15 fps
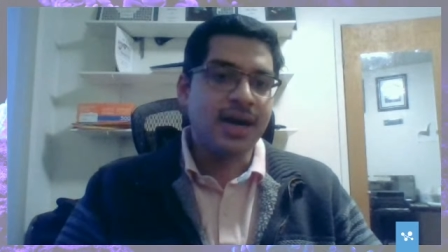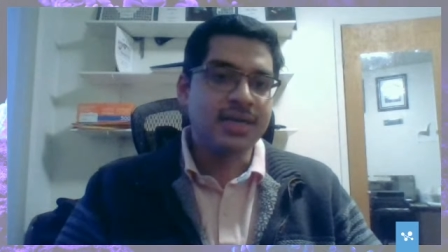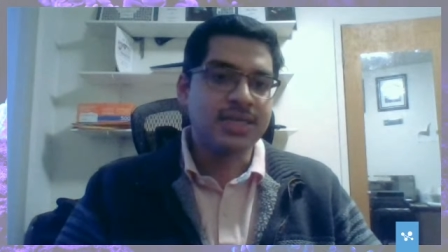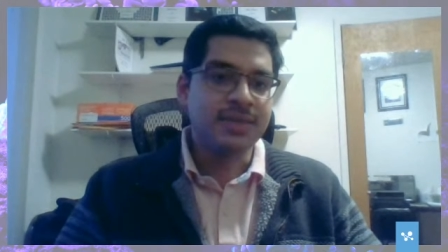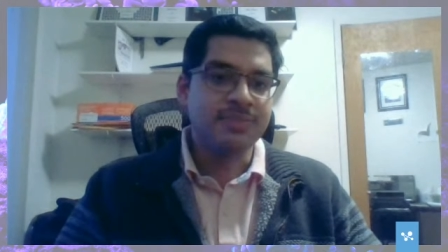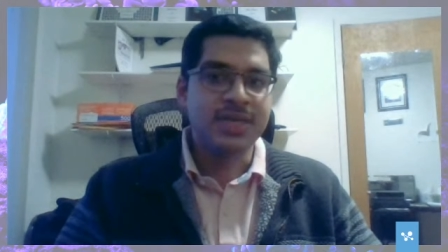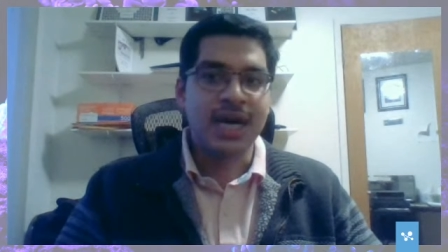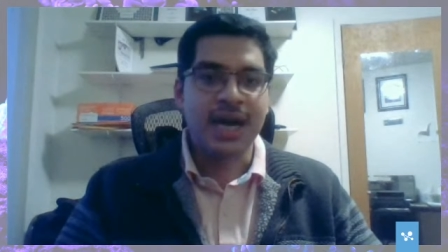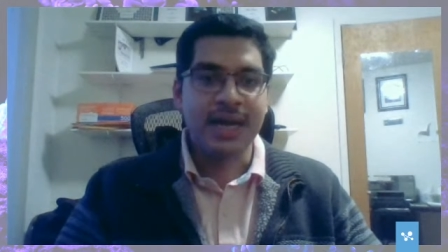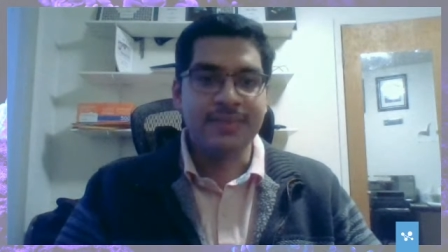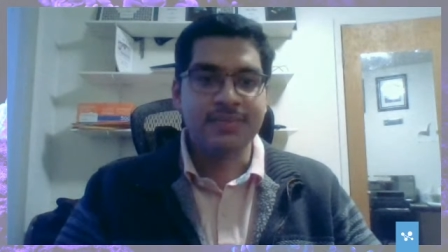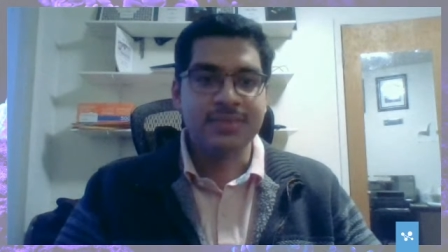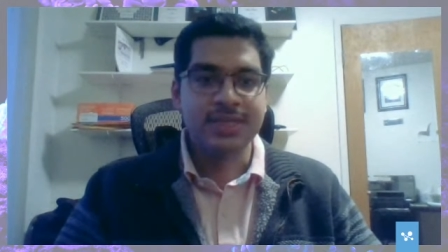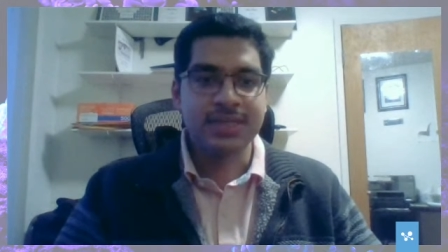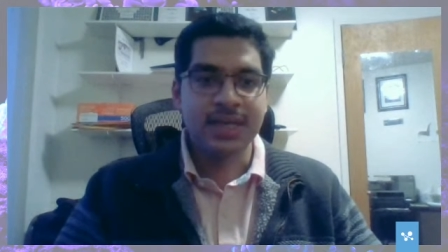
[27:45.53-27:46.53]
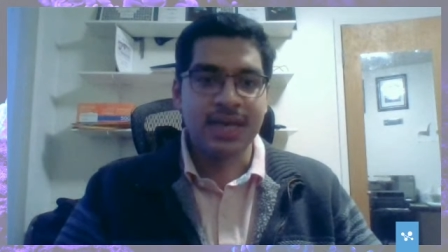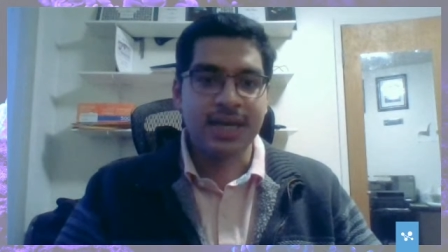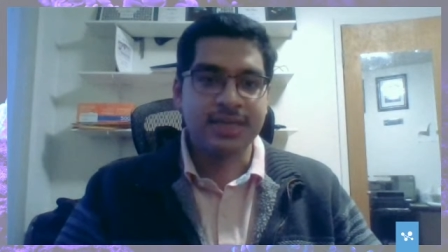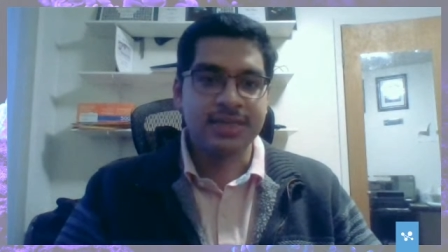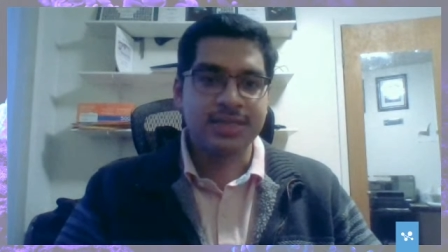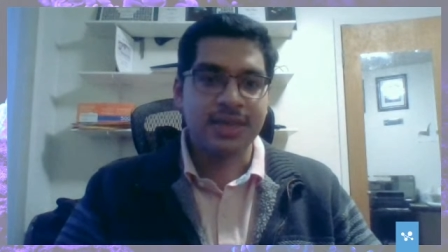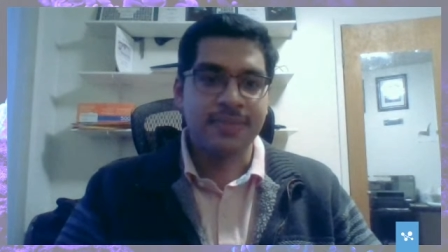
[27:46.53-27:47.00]
some times
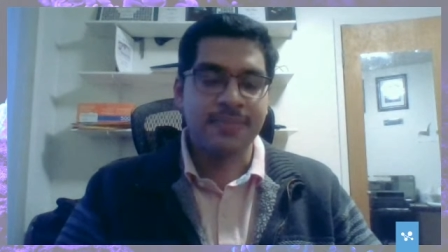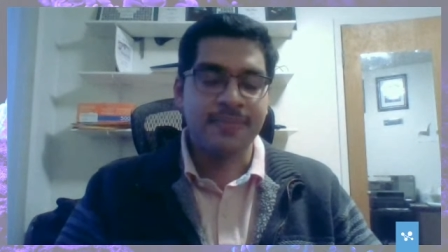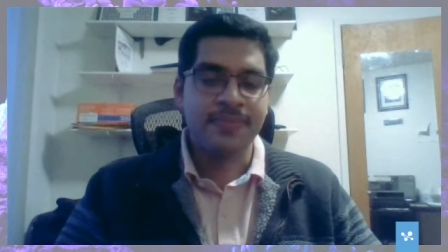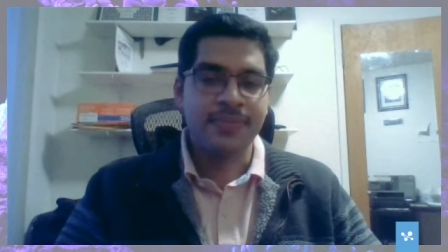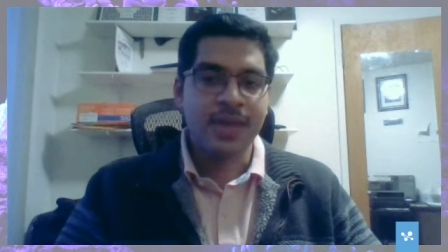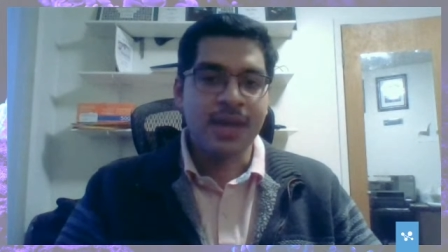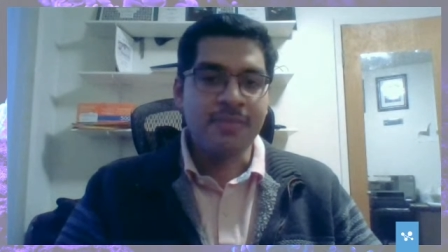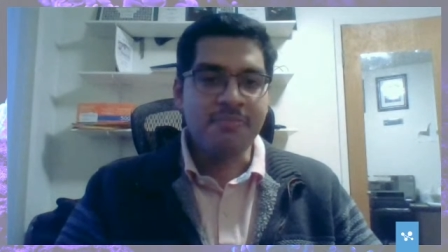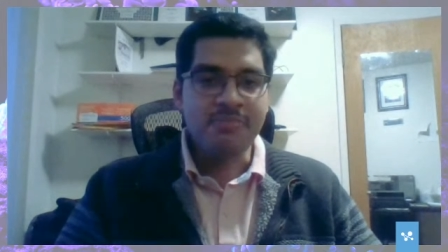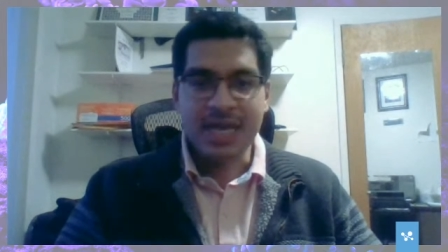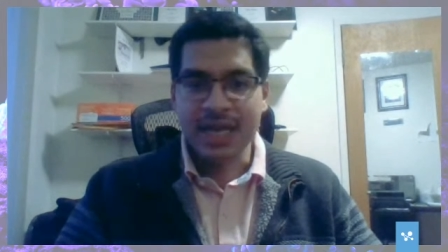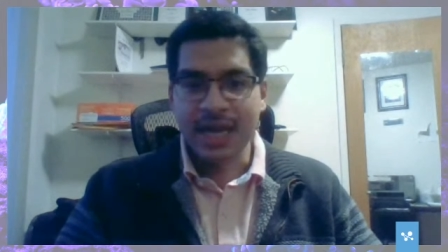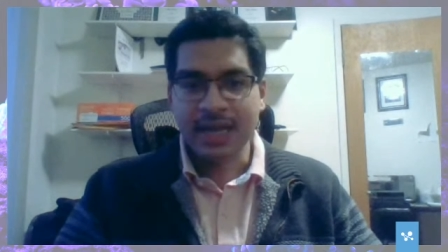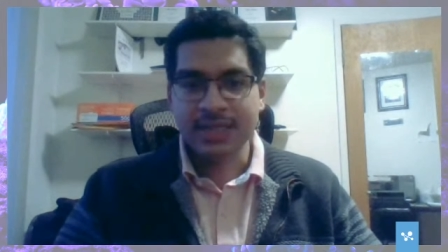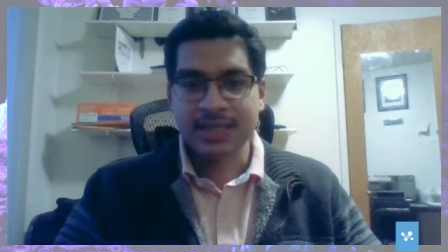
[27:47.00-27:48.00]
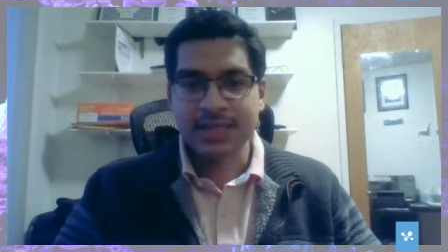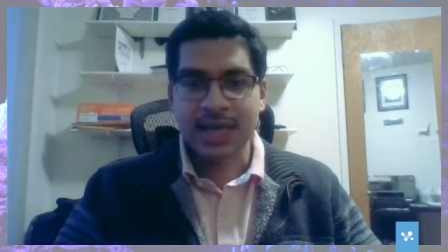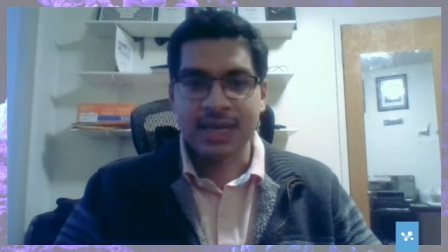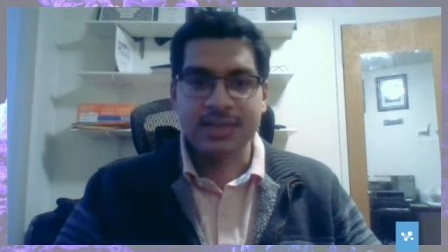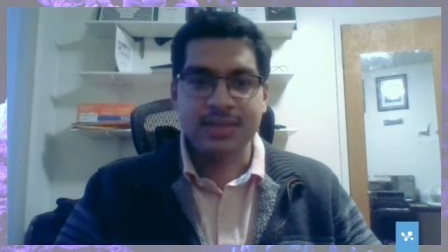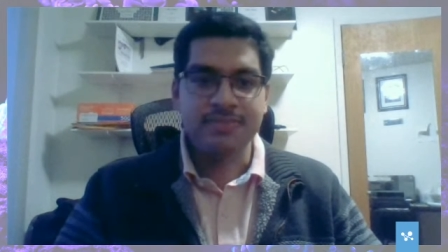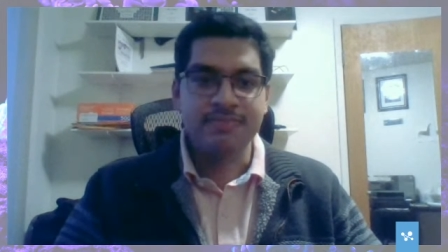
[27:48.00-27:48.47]
and some meetings
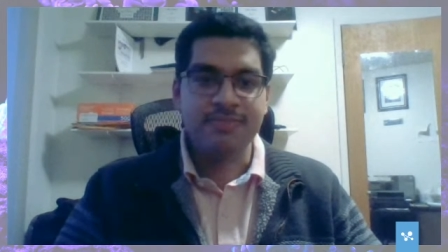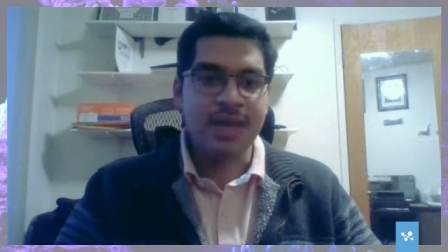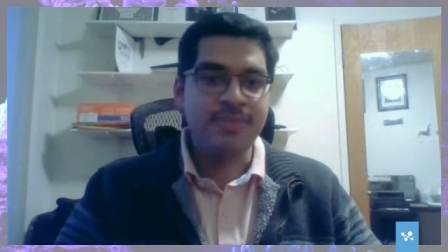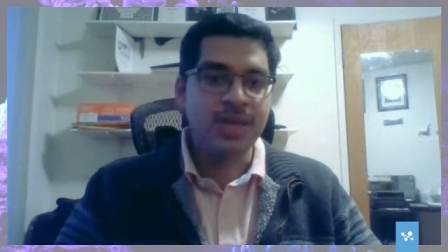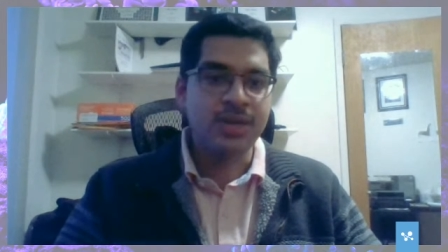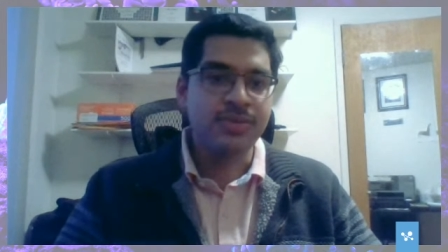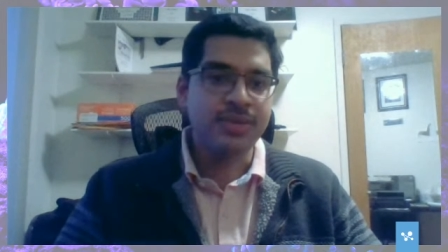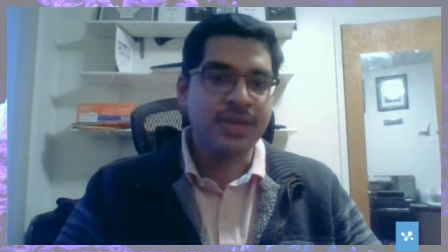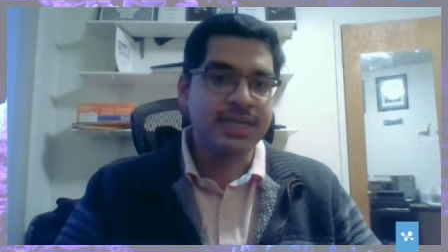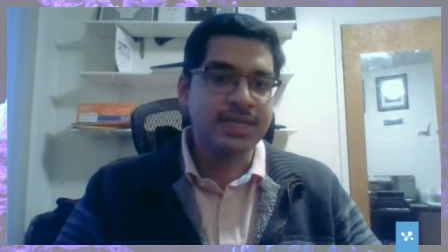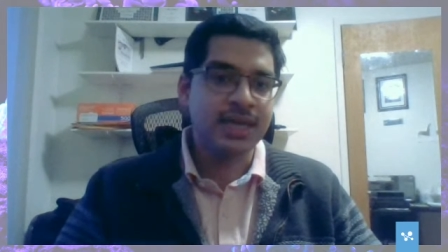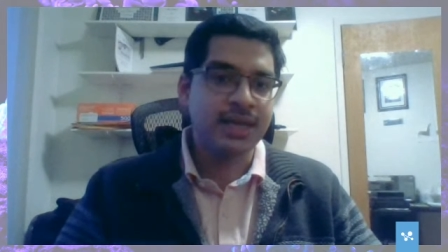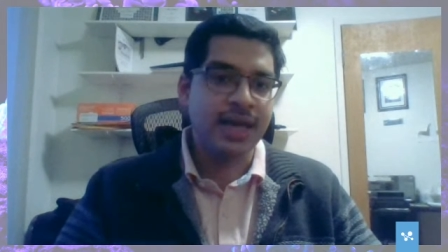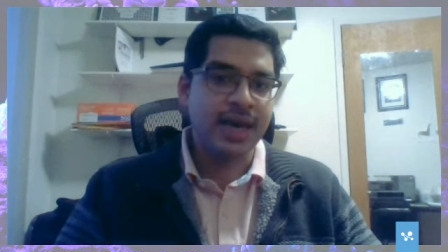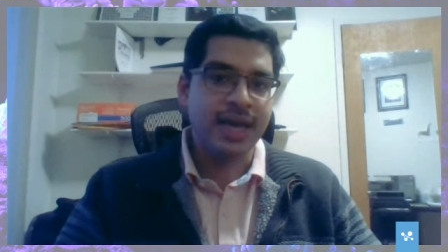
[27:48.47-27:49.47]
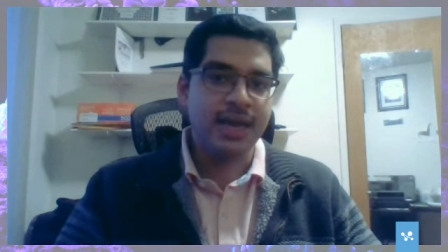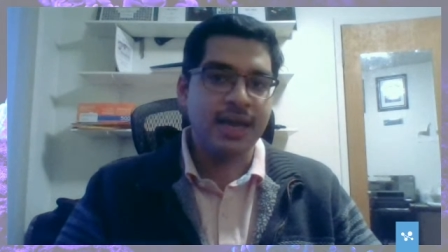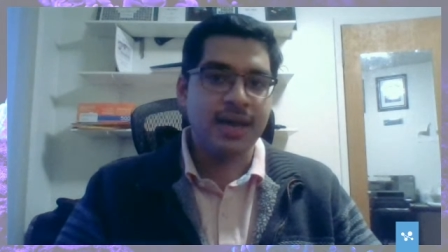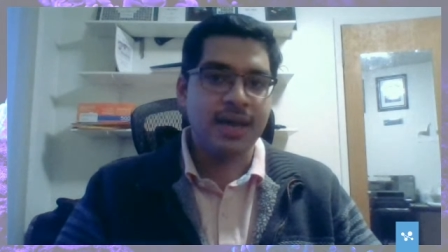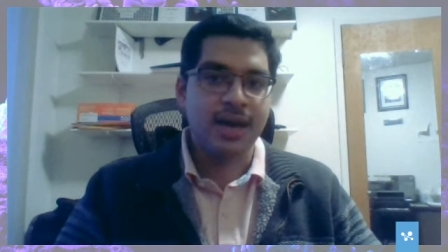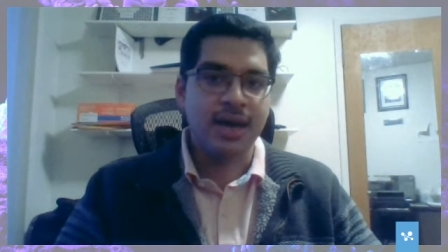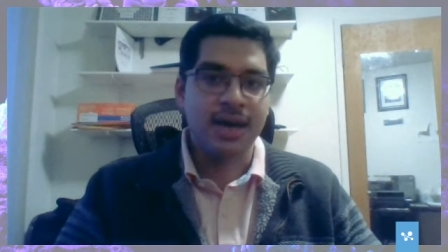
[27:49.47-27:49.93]
that maybe you need to like